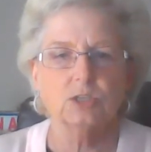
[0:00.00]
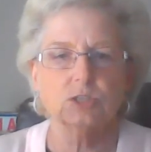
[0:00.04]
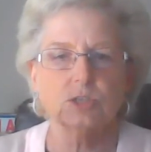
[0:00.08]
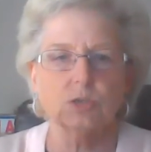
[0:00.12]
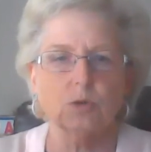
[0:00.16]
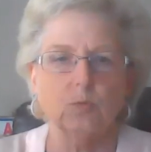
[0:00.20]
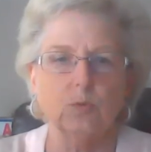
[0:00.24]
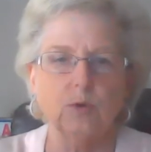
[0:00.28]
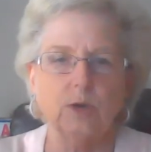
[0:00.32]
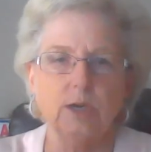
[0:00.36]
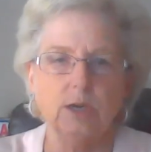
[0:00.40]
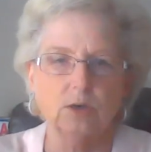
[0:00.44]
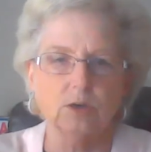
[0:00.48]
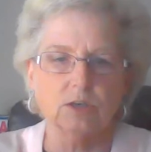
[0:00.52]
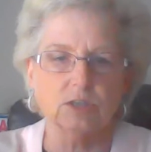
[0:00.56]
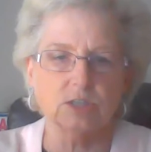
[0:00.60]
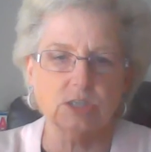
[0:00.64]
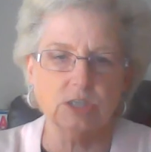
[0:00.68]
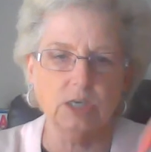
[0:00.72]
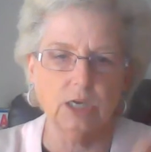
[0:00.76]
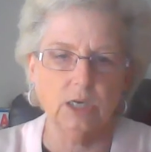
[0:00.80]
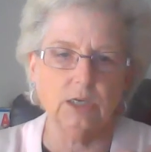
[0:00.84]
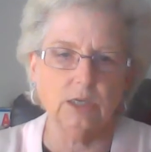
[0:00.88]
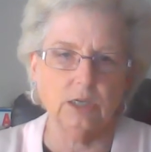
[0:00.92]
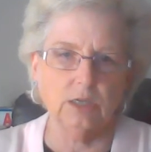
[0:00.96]
So we are
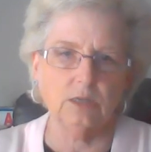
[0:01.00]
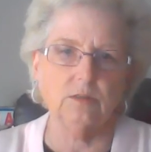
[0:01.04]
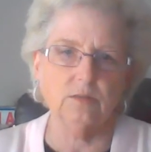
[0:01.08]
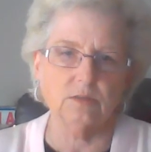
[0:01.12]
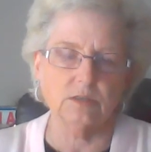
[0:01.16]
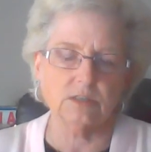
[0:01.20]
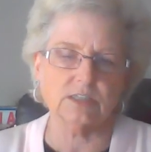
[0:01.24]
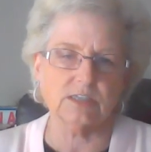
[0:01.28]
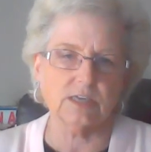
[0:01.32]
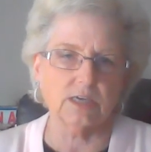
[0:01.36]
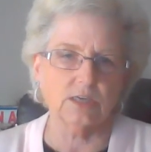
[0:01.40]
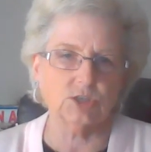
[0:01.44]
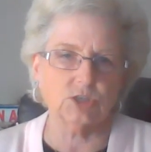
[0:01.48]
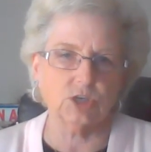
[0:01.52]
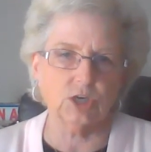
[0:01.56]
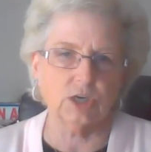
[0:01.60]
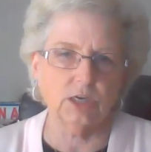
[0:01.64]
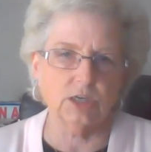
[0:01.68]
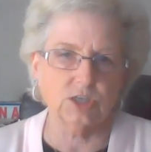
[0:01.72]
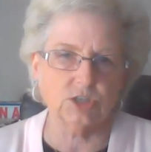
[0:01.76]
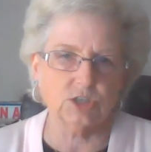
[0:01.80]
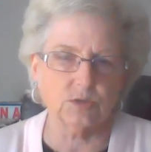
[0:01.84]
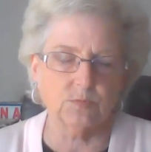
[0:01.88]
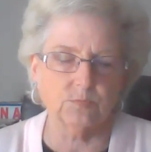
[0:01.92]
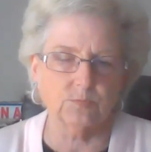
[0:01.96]
taking this
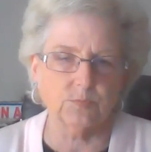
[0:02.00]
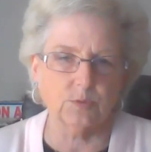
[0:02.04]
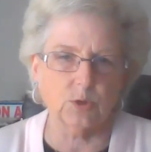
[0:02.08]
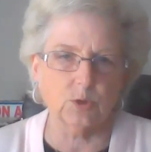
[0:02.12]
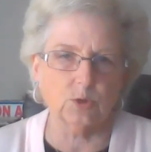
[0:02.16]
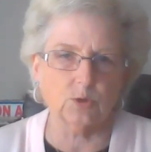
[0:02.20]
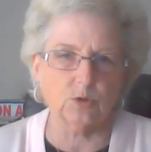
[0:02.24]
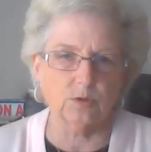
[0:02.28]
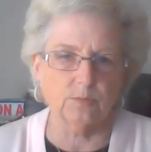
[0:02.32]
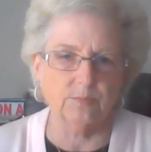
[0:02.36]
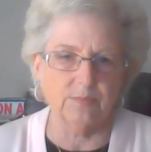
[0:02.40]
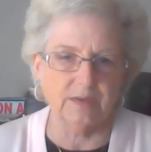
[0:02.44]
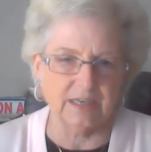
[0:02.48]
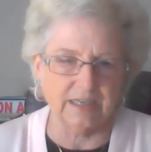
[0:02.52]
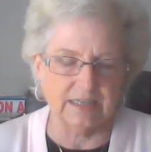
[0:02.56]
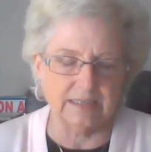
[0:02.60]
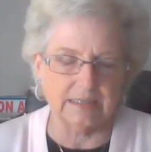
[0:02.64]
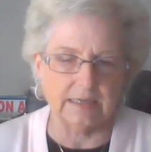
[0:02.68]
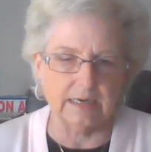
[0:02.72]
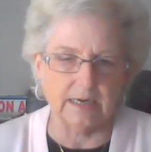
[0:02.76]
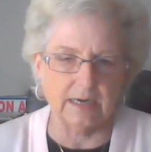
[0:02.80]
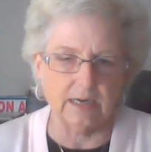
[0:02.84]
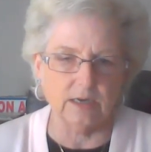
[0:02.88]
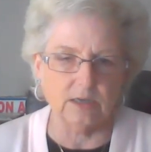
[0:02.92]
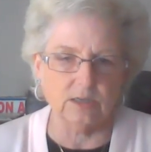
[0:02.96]
education program
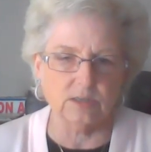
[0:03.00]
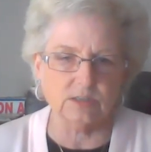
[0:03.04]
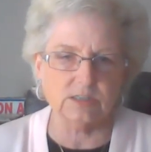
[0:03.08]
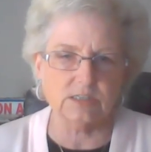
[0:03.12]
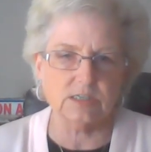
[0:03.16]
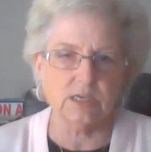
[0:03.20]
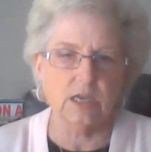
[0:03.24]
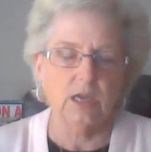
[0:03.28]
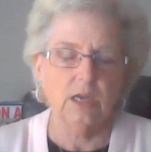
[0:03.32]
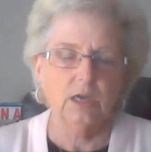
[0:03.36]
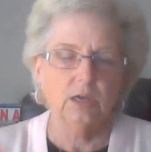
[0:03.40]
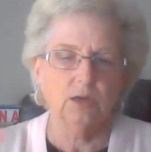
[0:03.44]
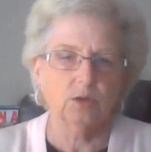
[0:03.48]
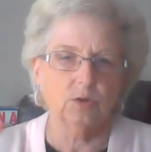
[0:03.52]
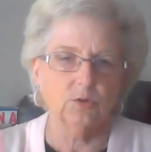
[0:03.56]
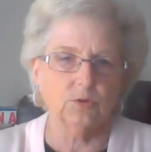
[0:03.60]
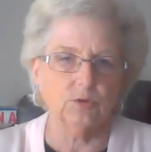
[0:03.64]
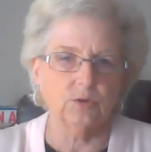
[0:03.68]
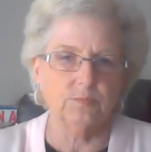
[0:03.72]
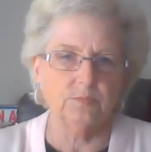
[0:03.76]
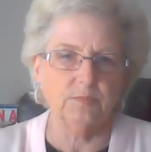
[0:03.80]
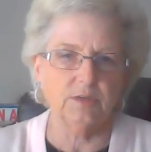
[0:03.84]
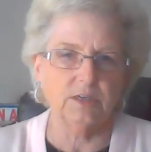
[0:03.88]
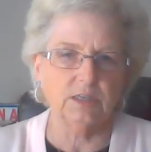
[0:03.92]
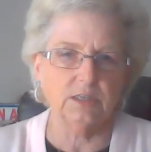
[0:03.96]
in-house. Go
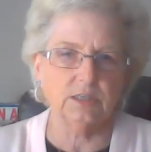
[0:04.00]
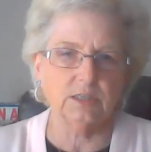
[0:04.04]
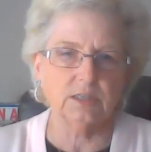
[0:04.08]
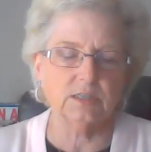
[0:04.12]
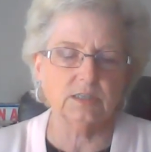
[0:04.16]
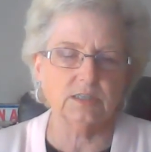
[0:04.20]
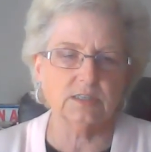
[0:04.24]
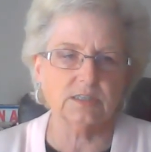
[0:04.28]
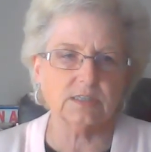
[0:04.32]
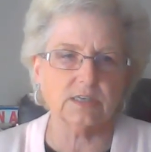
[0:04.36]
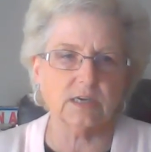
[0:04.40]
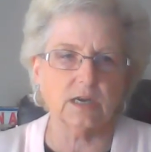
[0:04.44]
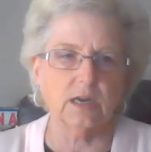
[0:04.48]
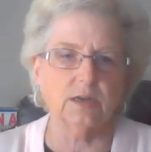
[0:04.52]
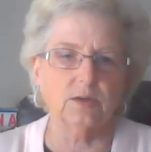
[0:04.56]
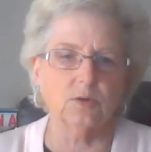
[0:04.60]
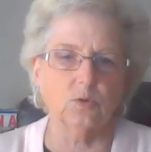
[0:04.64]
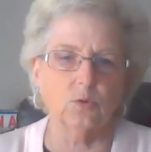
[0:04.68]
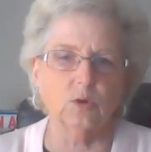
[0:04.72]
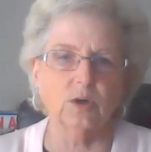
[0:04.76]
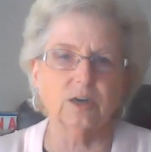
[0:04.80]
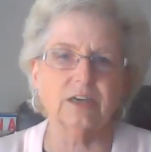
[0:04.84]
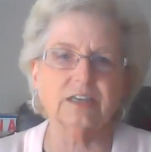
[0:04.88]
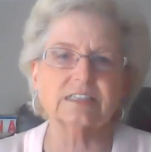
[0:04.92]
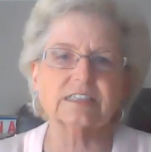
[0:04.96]
to
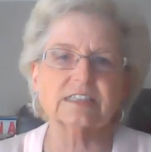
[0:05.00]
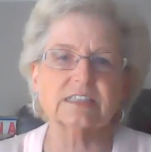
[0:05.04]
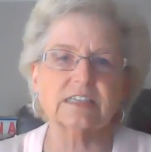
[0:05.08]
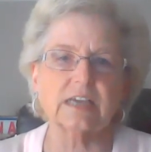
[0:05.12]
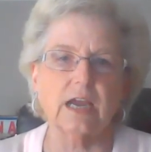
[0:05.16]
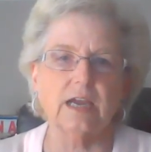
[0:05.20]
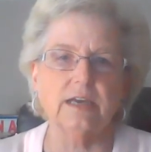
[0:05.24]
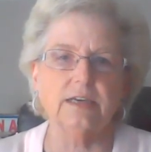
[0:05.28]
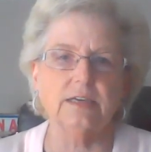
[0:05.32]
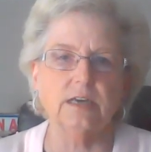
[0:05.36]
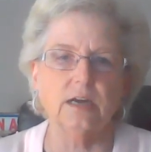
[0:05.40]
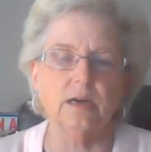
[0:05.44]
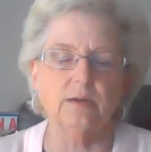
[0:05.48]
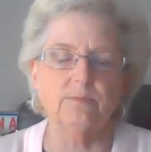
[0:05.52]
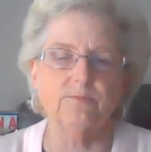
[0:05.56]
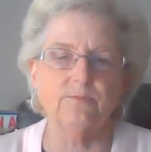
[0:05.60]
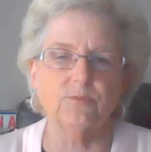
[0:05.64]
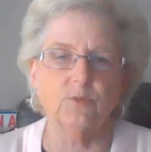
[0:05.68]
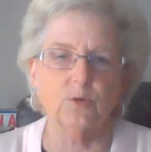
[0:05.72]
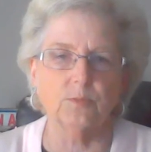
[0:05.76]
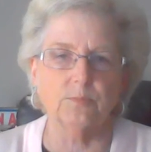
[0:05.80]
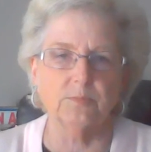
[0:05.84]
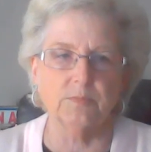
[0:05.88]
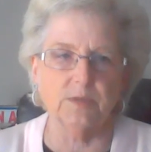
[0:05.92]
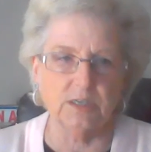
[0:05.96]
millionkids.org, sign up
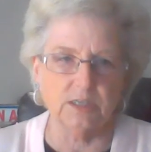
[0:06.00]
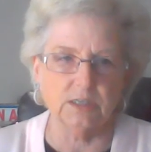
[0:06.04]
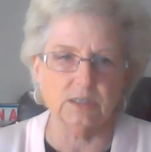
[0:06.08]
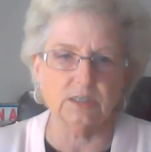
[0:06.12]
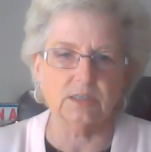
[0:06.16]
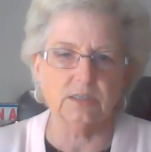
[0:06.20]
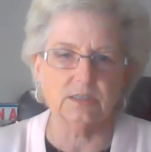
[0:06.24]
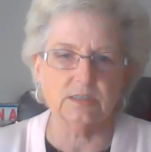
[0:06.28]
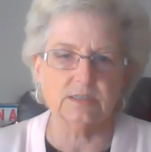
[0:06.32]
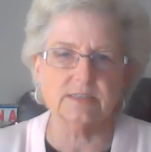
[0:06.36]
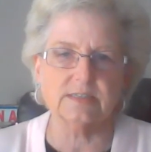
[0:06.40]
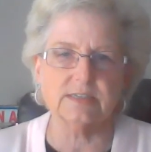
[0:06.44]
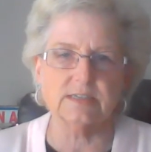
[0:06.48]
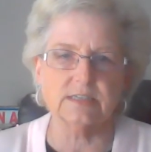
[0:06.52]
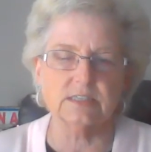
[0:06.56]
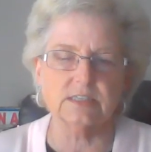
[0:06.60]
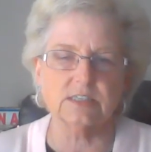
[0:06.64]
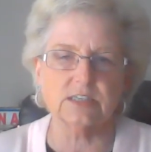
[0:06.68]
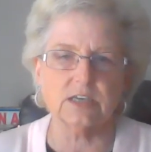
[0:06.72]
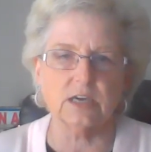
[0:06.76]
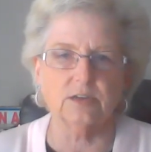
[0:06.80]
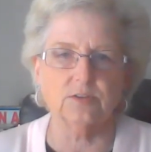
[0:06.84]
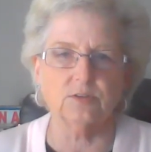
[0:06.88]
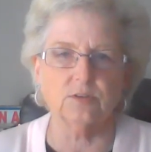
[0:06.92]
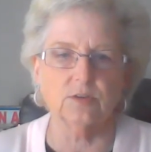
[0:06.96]
for Million Kids
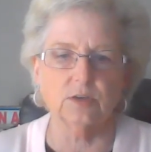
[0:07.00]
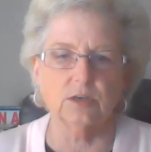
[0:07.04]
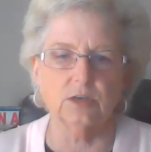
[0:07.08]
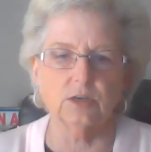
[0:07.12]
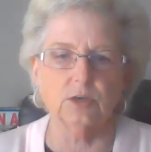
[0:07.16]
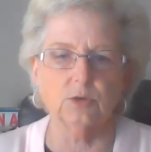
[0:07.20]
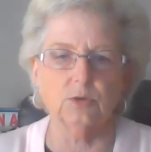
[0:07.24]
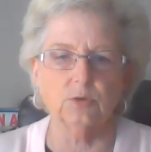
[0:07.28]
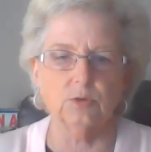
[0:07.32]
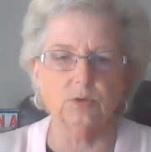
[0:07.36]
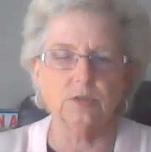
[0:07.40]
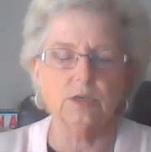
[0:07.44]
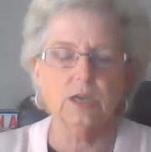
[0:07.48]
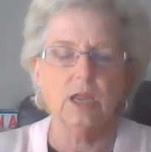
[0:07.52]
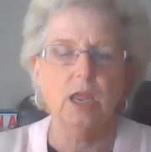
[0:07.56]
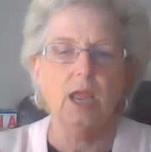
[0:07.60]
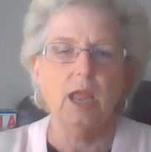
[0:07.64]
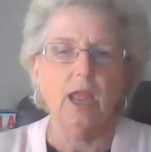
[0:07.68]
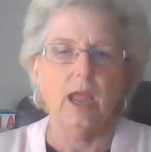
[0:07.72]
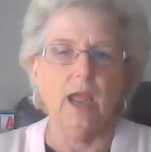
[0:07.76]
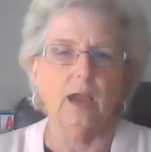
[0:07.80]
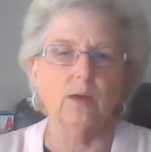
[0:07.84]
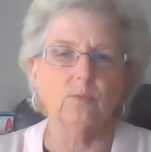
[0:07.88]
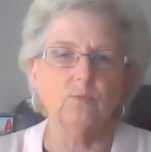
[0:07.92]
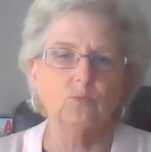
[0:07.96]
Insider Alert,
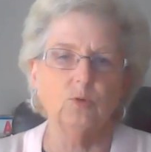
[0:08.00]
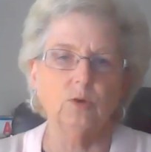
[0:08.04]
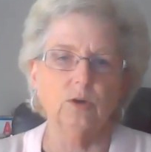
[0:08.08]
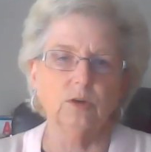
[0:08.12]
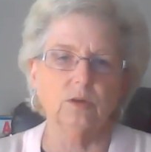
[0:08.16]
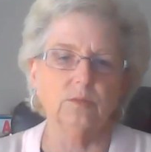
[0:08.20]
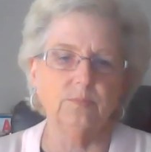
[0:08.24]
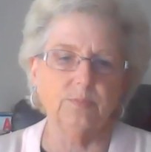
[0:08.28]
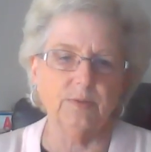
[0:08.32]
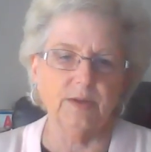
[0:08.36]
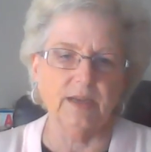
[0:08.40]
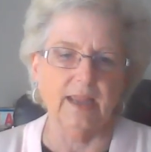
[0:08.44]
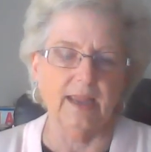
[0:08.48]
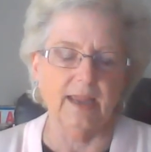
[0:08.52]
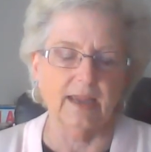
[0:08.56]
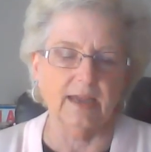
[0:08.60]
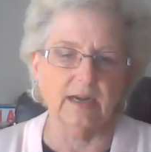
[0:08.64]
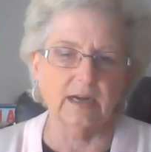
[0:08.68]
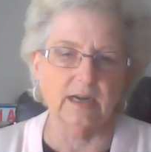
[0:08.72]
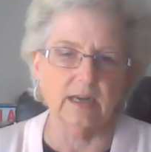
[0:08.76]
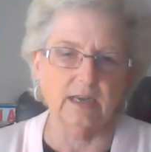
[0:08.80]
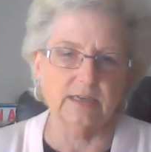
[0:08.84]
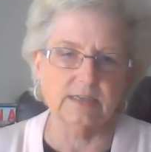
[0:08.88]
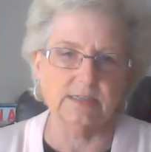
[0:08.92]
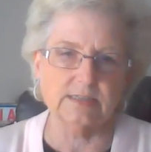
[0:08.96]
and we'll be
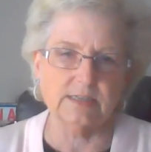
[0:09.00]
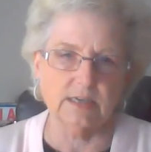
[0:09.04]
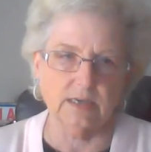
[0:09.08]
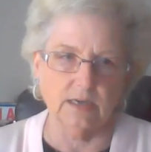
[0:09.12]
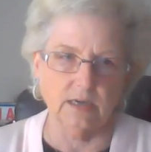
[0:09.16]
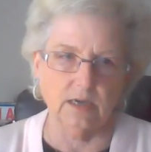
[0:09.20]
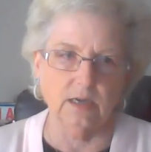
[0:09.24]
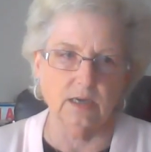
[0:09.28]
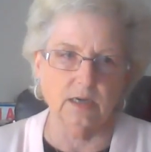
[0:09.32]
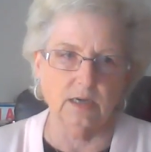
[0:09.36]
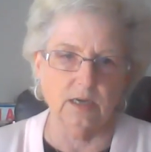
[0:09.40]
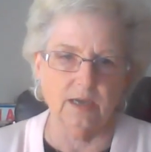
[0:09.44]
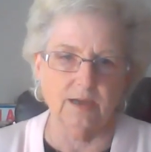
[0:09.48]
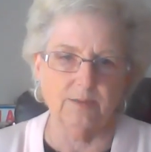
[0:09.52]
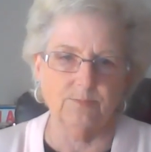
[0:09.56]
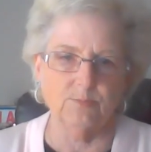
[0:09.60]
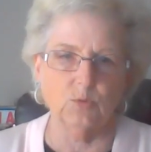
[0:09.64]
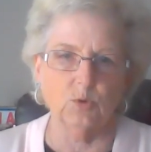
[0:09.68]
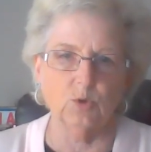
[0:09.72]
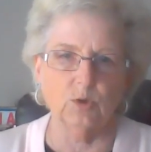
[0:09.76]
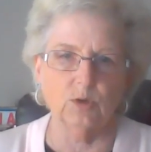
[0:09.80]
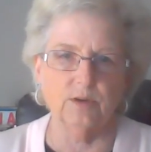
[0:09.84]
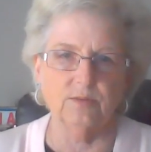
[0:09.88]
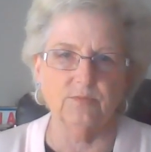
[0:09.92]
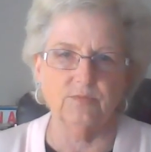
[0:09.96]
analyzing a lot
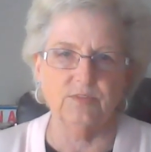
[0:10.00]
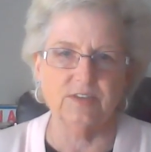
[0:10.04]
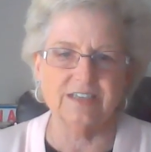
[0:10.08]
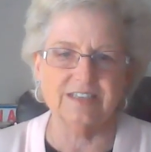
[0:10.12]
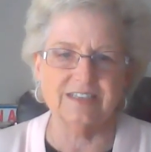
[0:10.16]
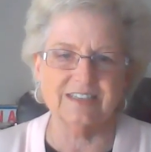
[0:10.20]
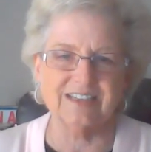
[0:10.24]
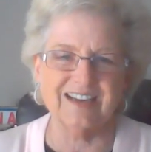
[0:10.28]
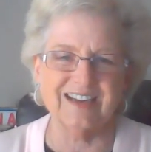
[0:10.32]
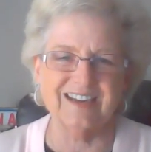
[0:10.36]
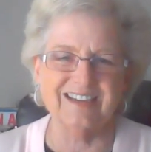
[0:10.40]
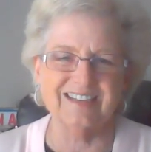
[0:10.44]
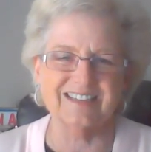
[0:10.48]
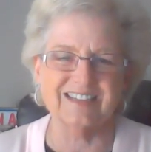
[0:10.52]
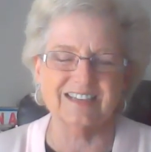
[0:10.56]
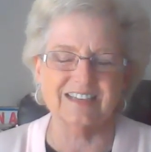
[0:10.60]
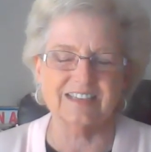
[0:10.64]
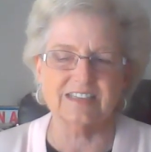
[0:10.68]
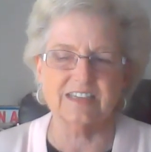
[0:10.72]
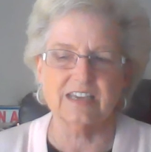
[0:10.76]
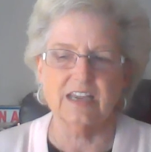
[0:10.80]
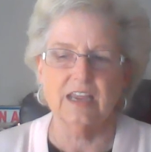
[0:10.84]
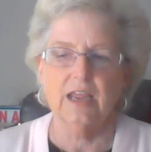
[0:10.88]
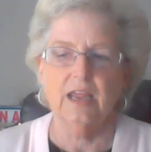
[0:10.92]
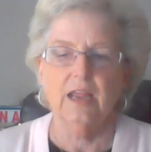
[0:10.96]
more of these
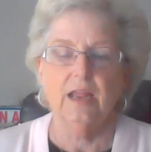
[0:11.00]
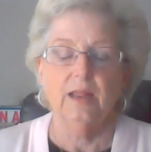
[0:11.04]
cases.